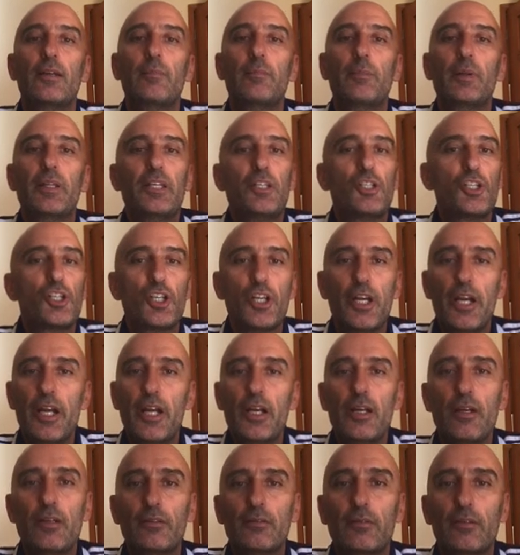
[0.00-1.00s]
Please
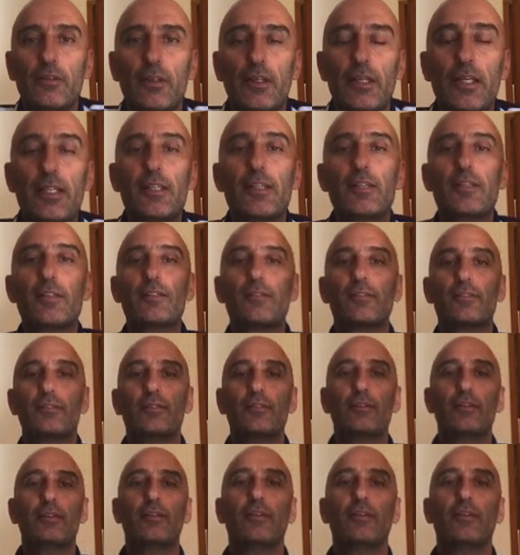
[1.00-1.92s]
share. It's